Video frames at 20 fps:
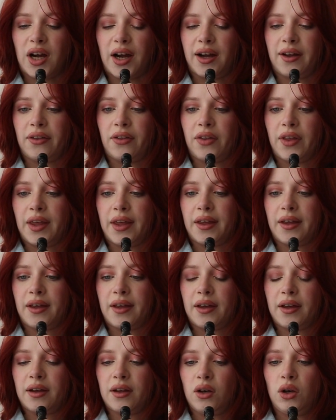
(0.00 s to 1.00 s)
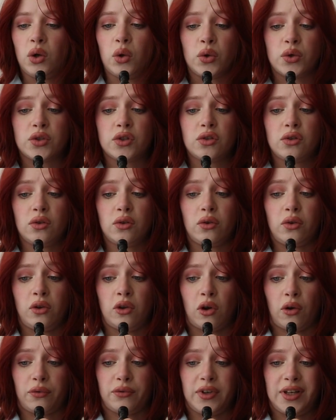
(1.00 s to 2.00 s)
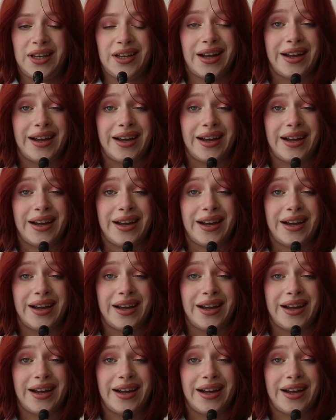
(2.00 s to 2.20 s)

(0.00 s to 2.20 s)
I think looks lovely.